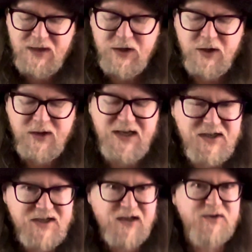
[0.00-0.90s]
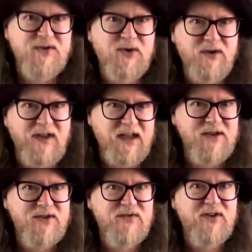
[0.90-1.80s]
You know, he'd done sort of
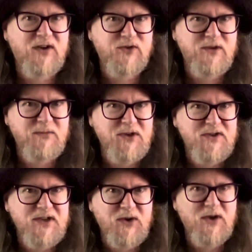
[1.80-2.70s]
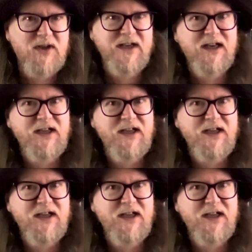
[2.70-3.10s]
hints of country music earlier.